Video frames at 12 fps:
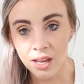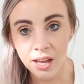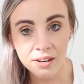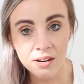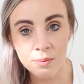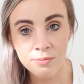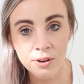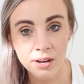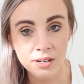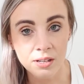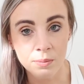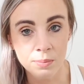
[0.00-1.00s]
ended up
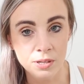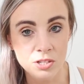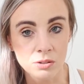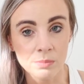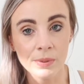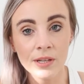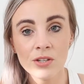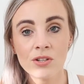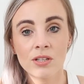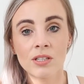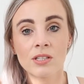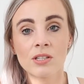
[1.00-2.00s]
finding a picture on
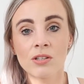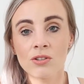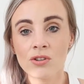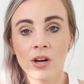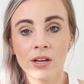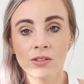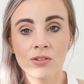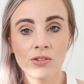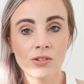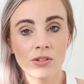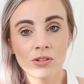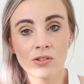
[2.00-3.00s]
Pinterest, trying to
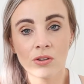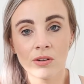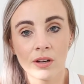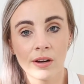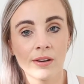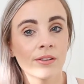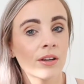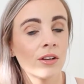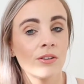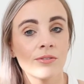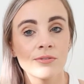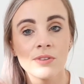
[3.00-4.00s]
search online, can
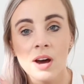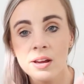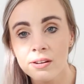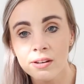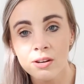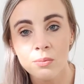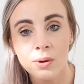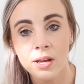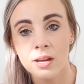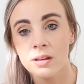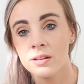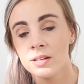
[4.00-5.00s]
you find it
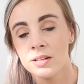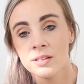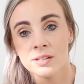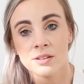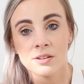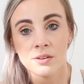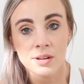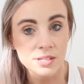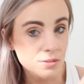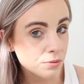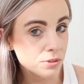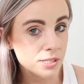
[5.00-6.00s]
anywhere? You know,
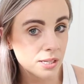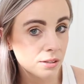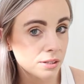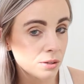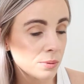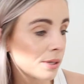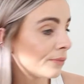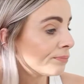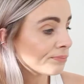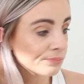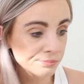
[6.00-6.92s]
is it for sale anywhere?